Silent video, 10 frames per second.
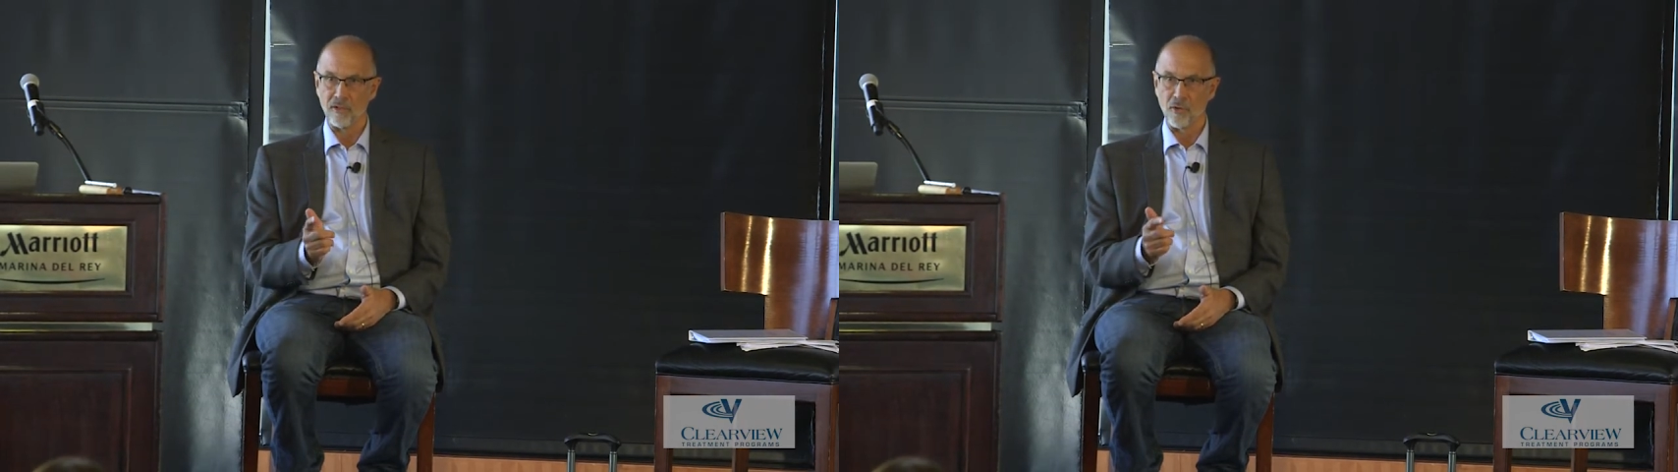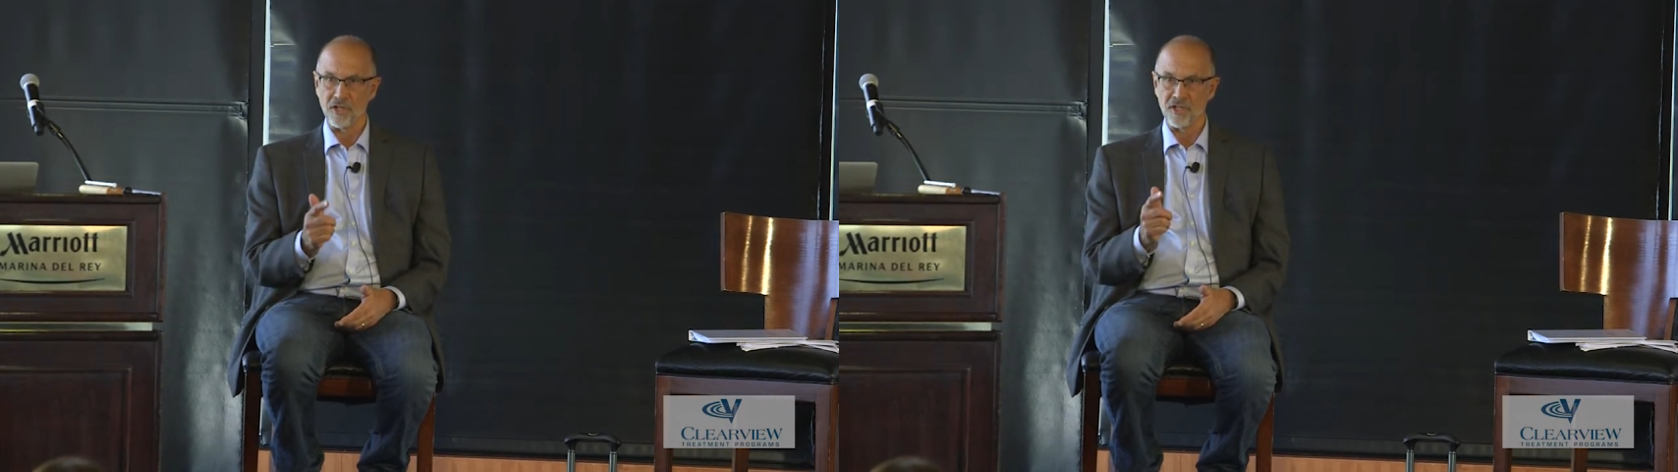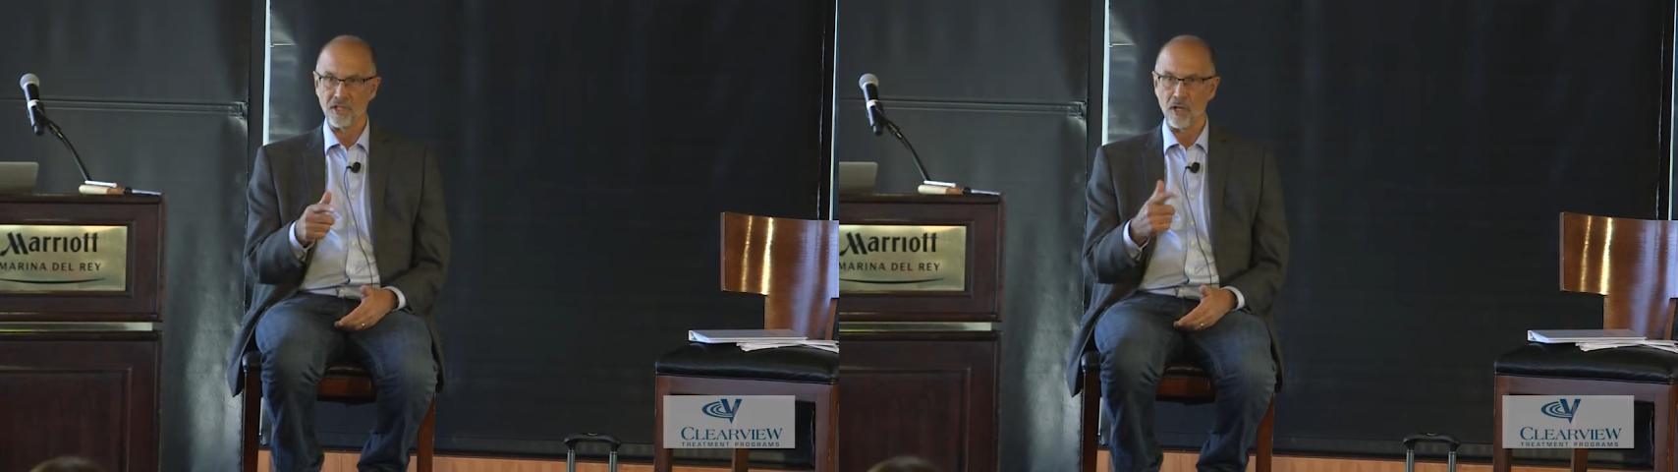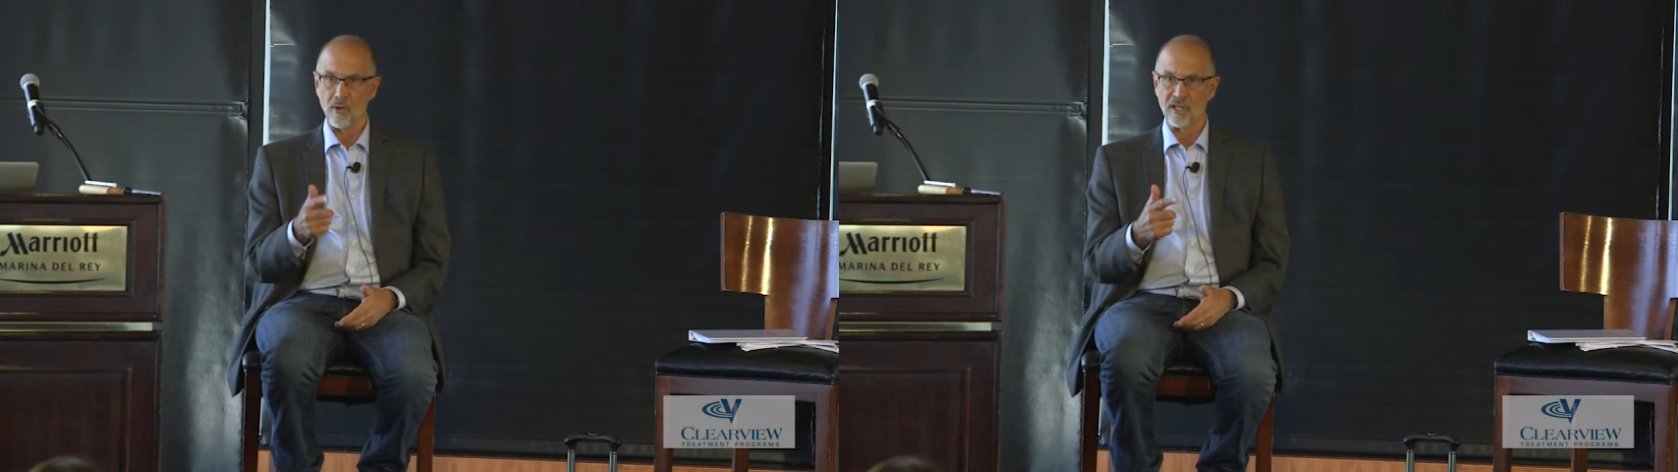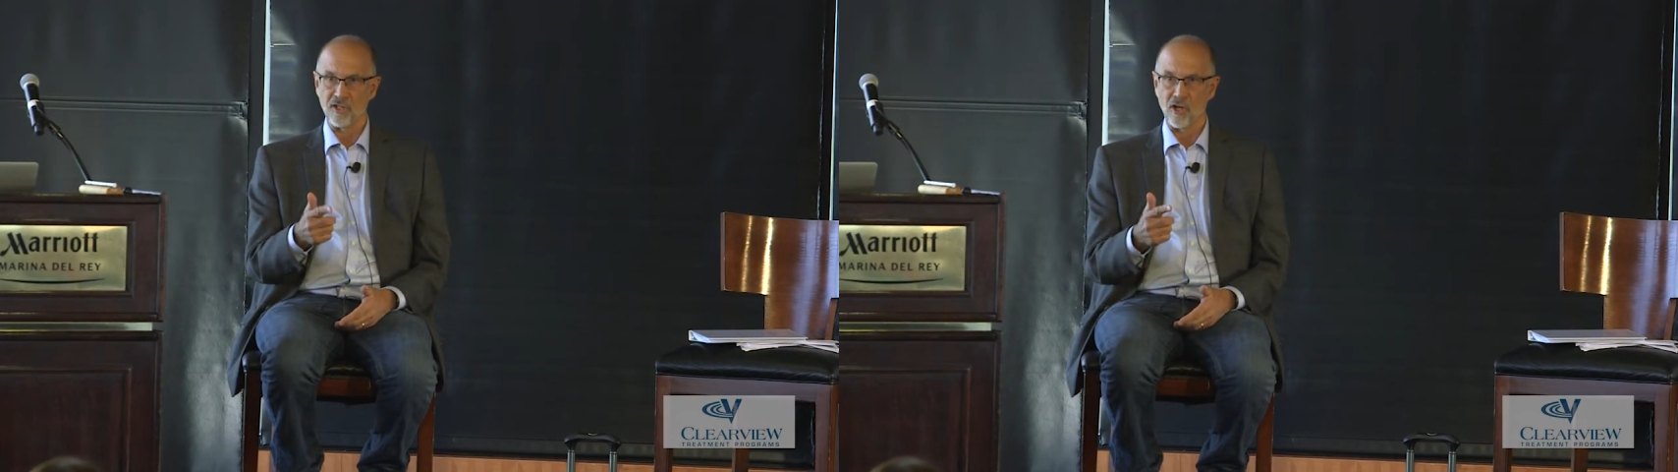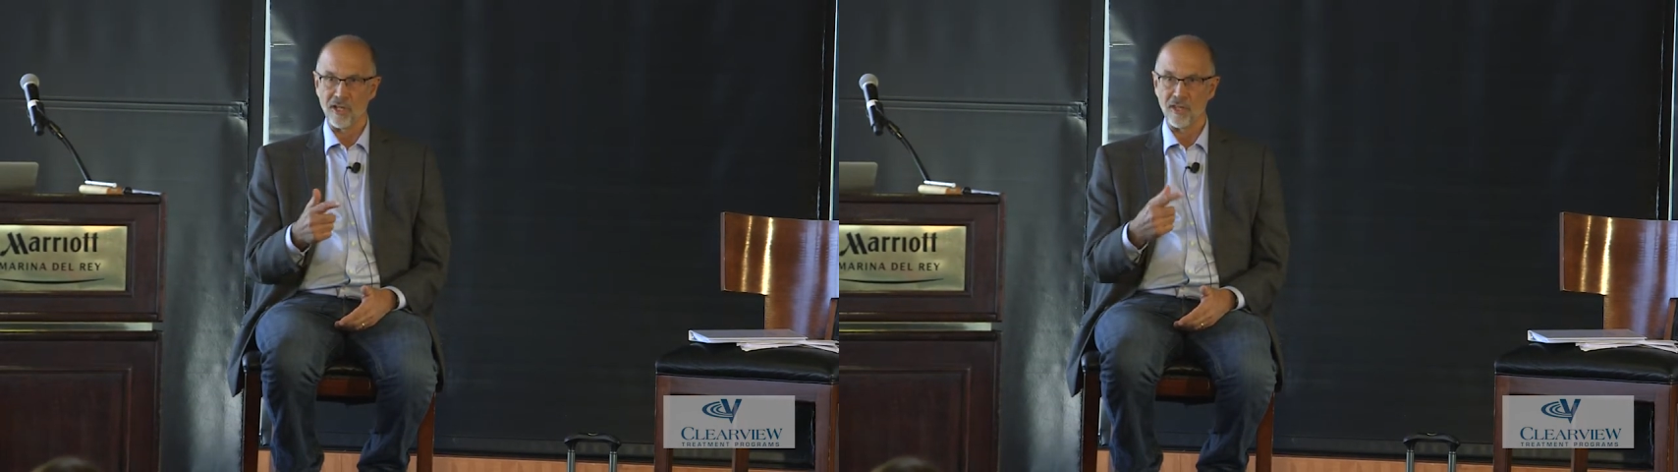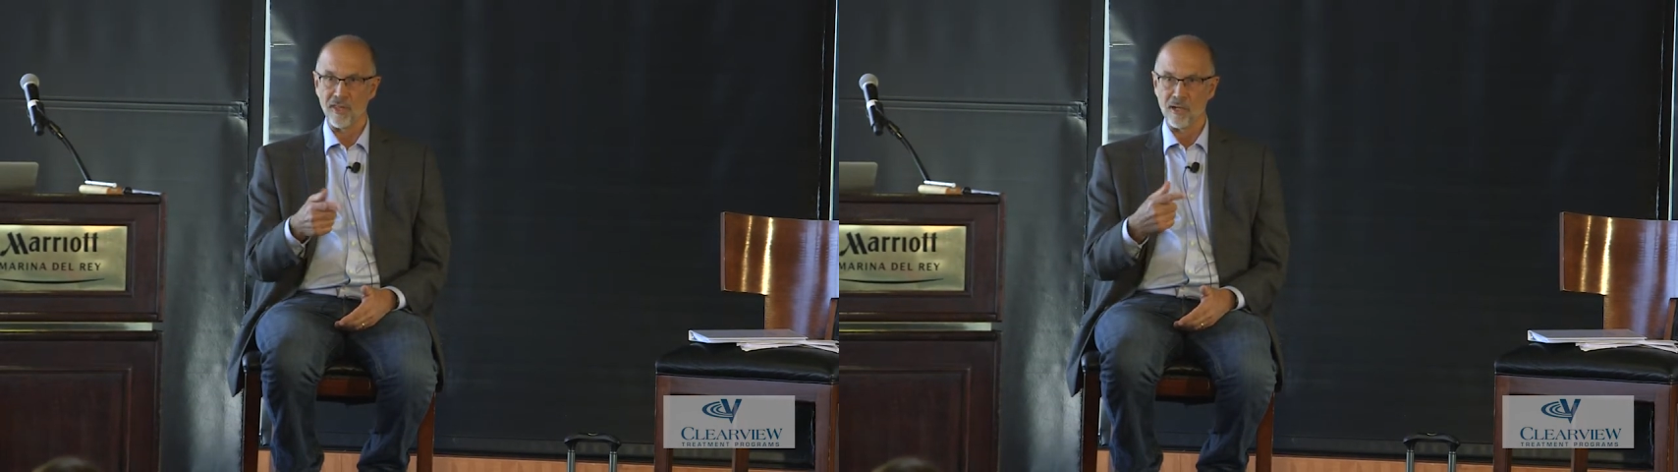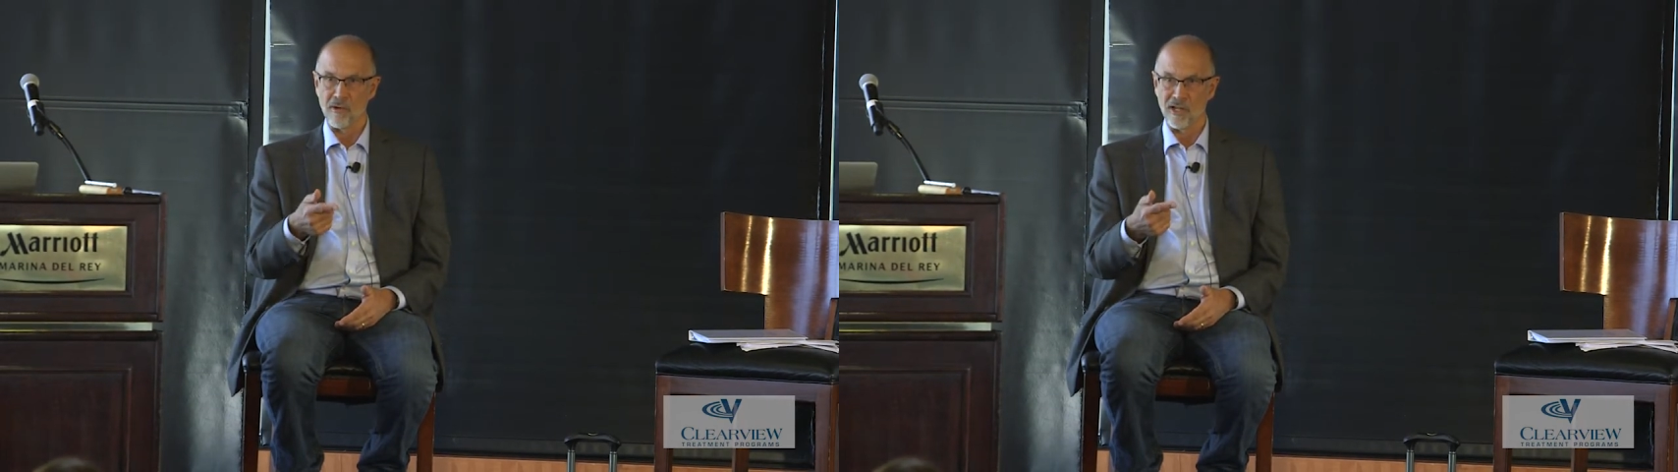notice the goings on in
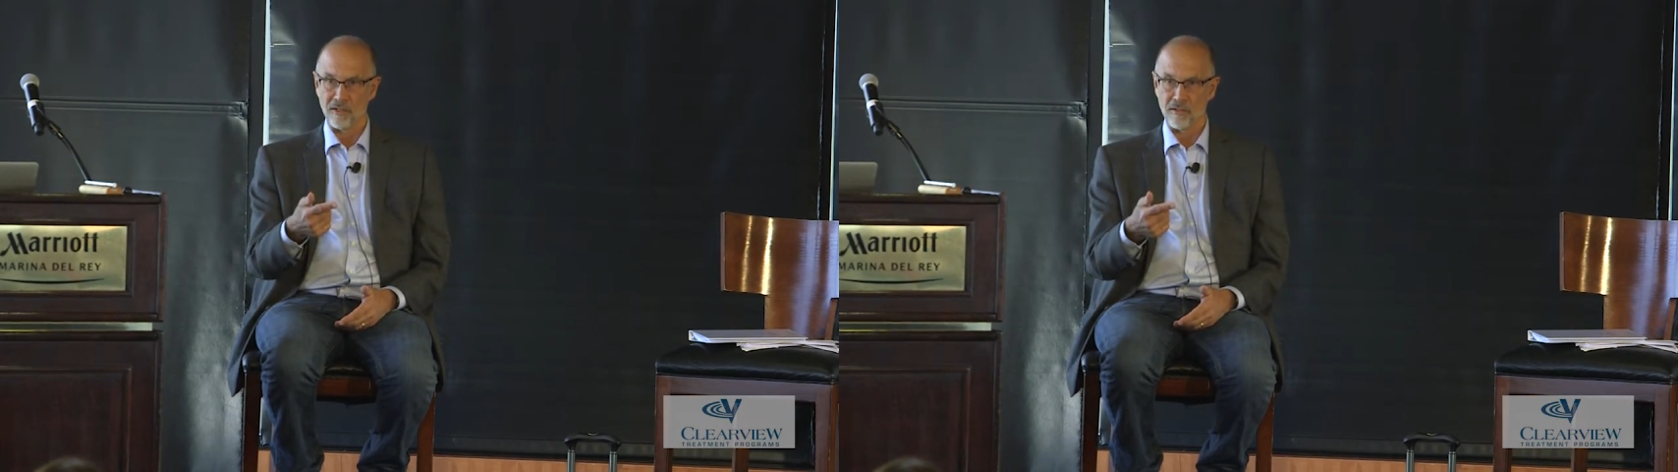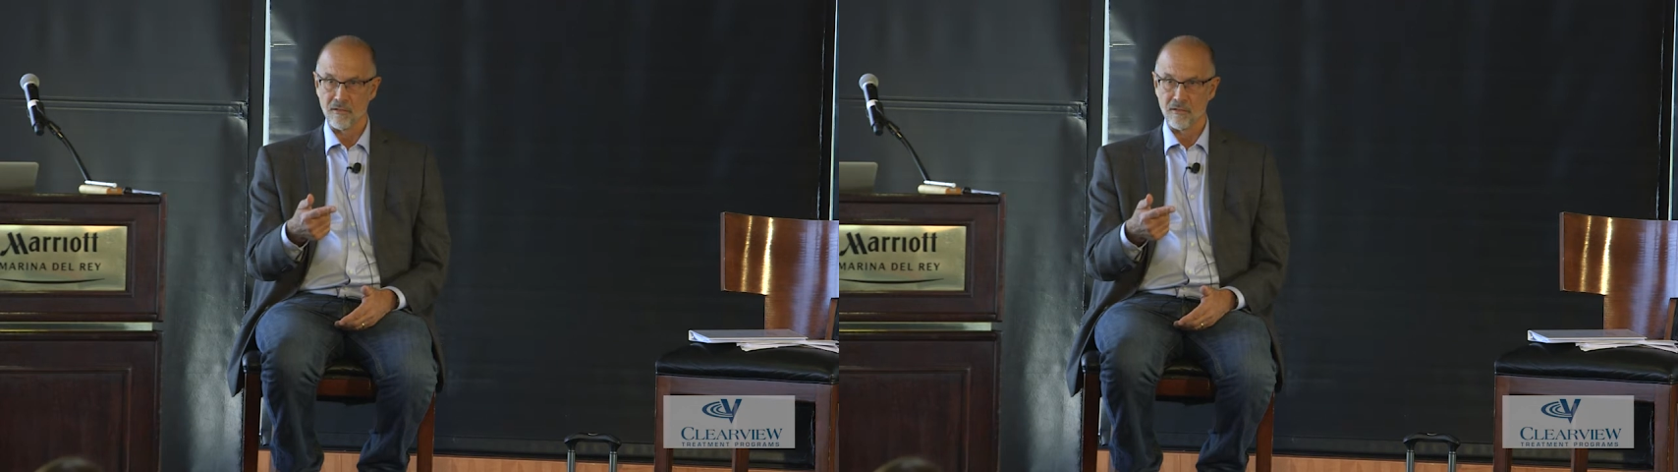their mind.